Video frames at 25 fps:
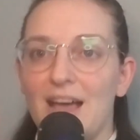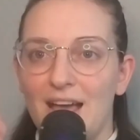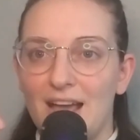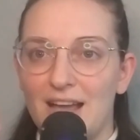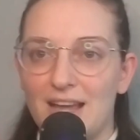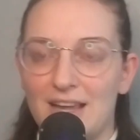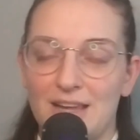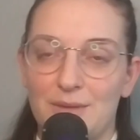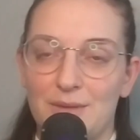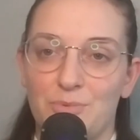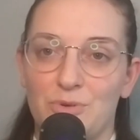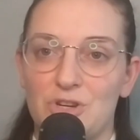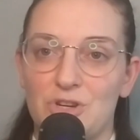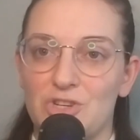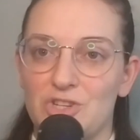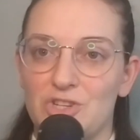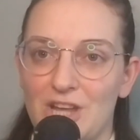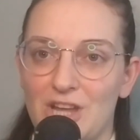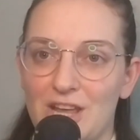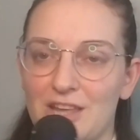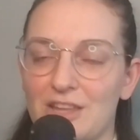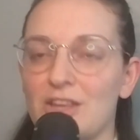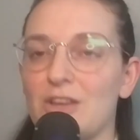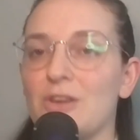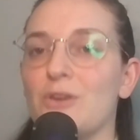I
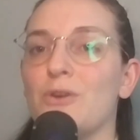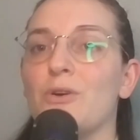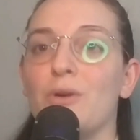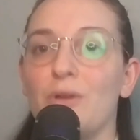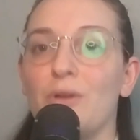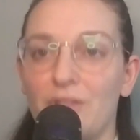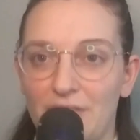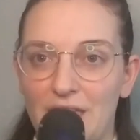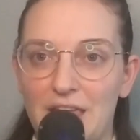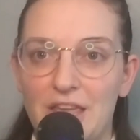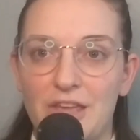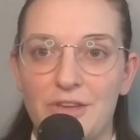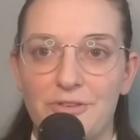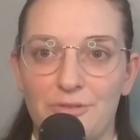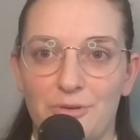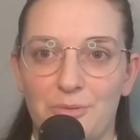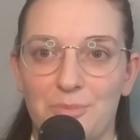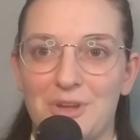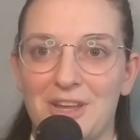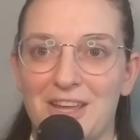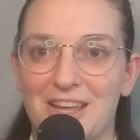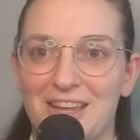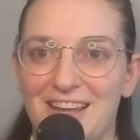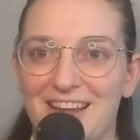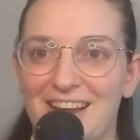appreciate you. Thank you for
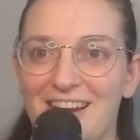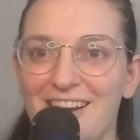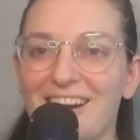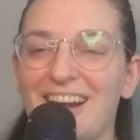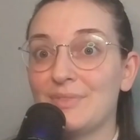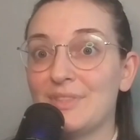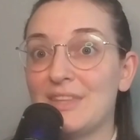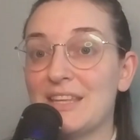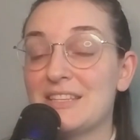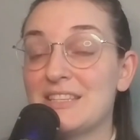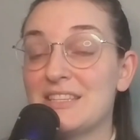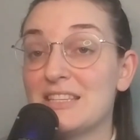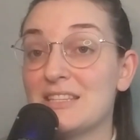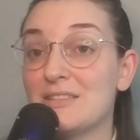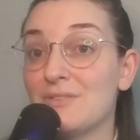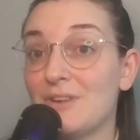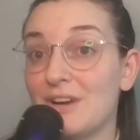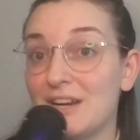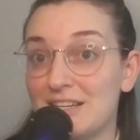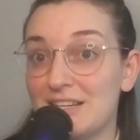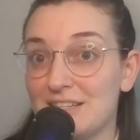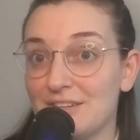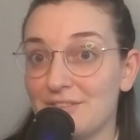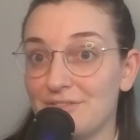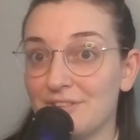being here. This is
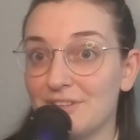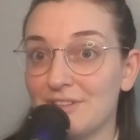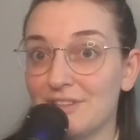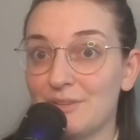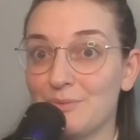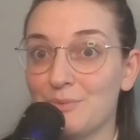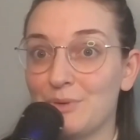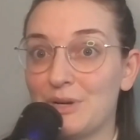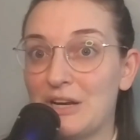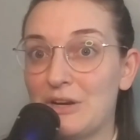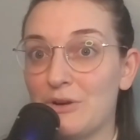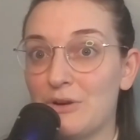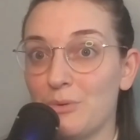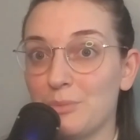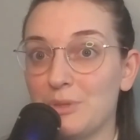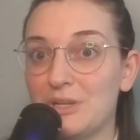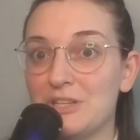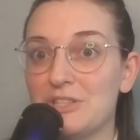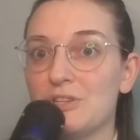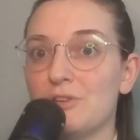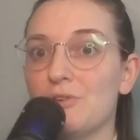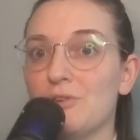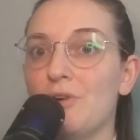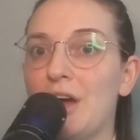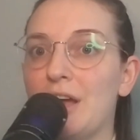very different than what I normally
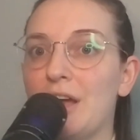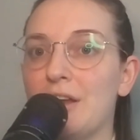do.